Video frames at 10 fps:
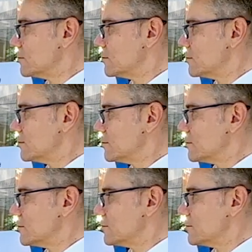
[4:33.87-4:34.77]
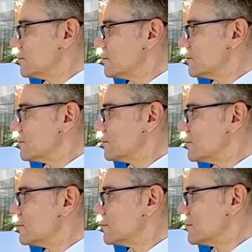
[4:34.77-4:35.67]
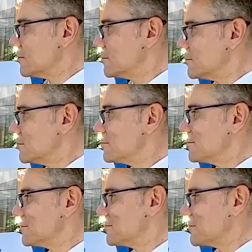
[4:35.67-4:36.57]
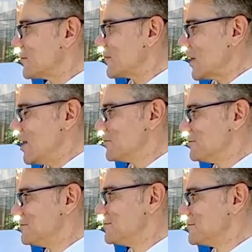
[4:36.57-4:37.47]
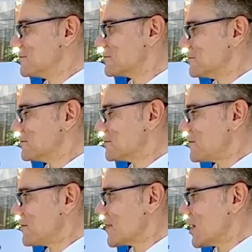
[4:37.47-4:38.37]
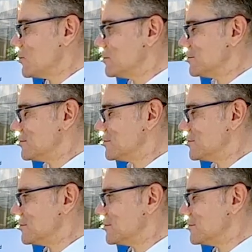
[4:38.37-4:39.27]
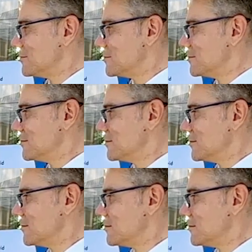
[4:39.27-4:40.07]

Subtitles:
(not speaking)